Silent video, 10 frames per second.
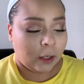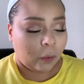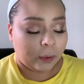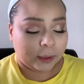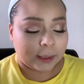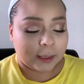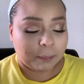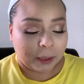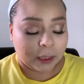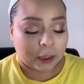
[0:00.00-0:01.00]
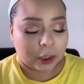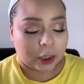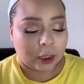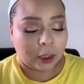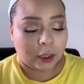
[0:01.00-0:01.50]
with the
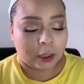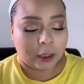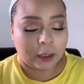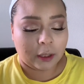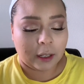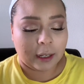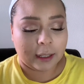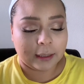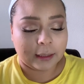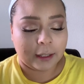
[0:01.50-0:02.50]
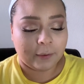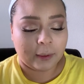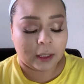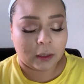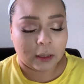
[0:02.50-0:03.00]
sponge underneath our eyes and
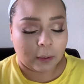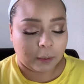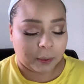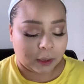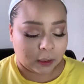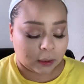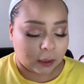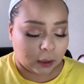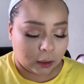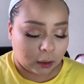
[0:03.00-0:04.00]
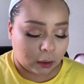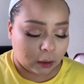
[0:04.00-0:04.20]
everywhere else that we put the concealer.